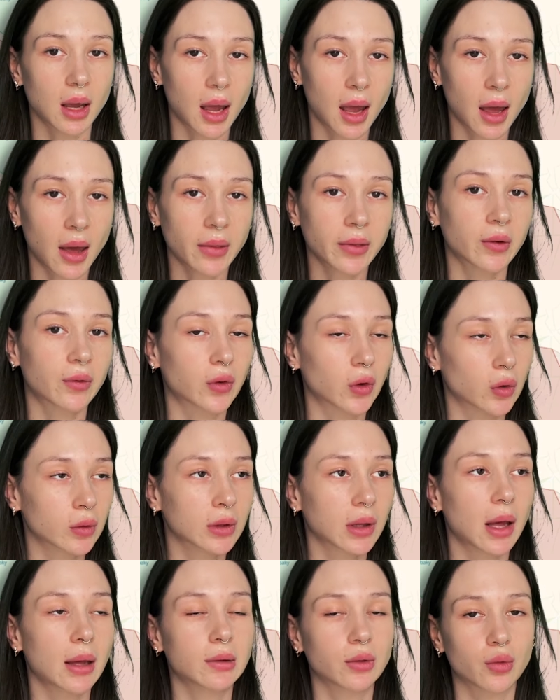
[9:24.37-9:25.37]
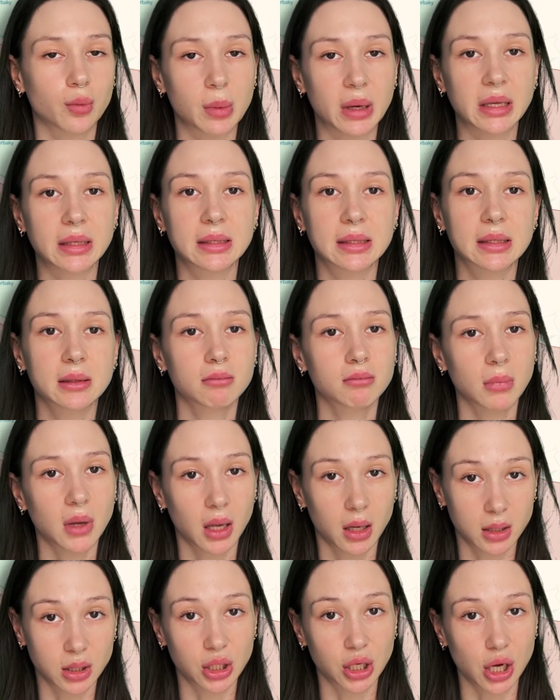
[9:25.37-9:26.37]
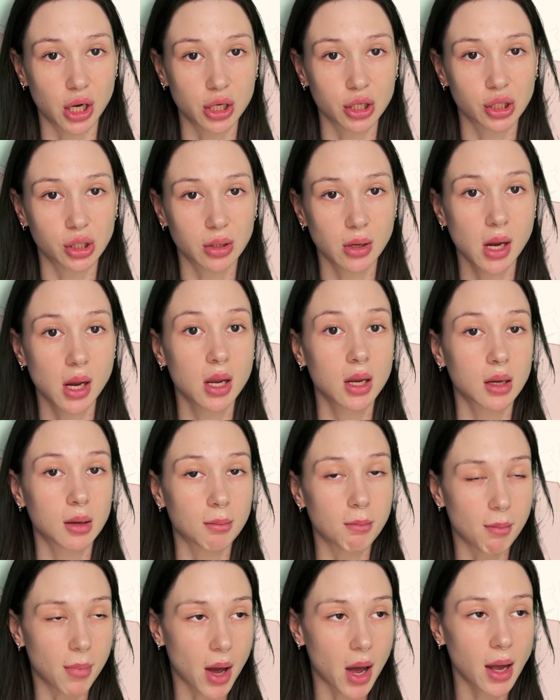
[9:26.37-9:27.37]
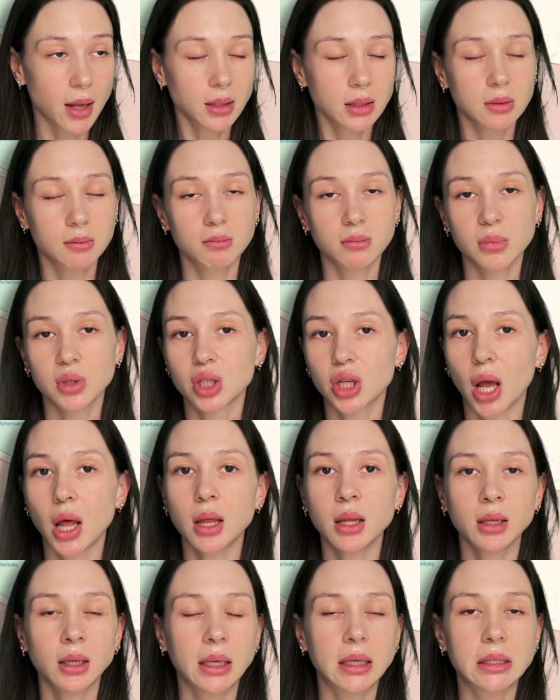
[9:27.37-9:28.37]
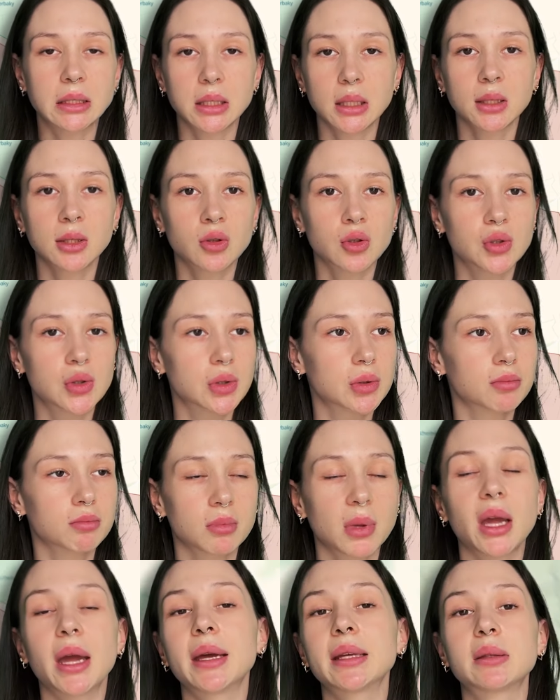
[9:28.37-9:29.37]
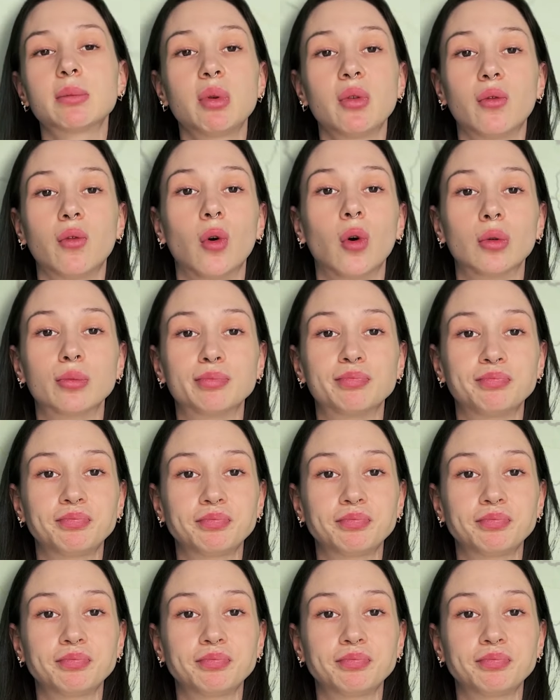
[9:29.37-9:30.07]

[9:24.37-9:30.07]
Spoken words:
and the front line remains unchanged. But shelling continues as before.